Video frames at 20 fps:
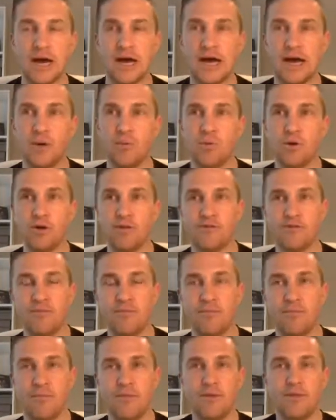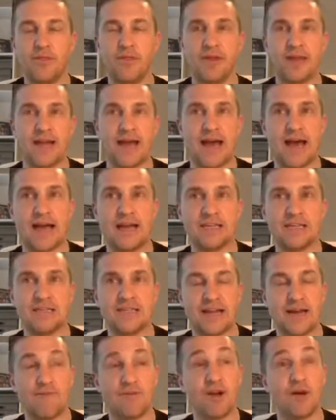uh, one of the guys
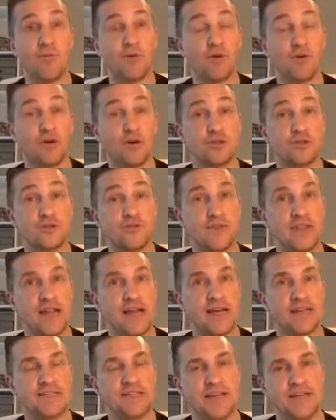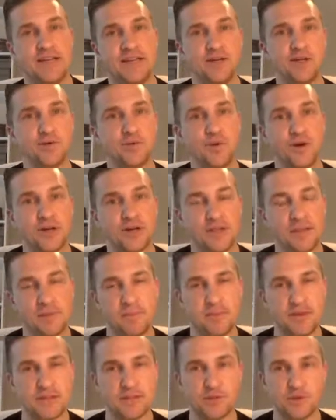that I've come across over the last 10 years working in the
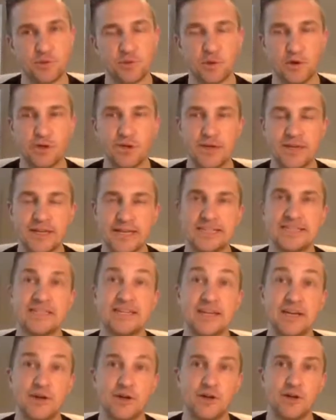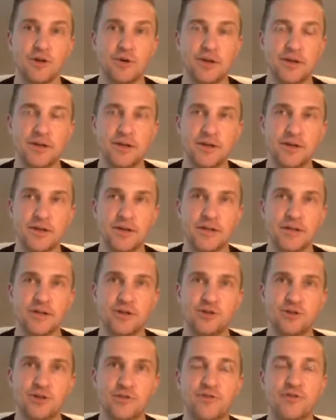business world is Leon Lloyd.
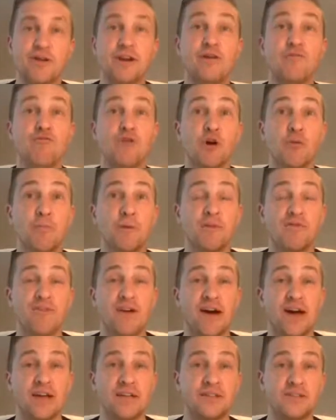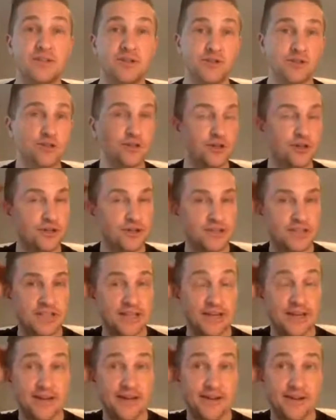So if there are any rugby fans who are joining us
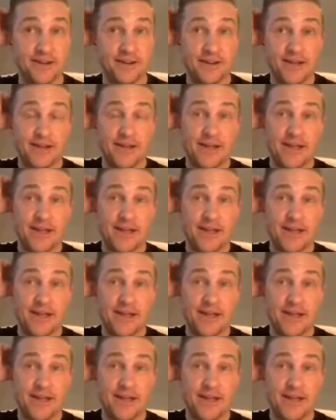today,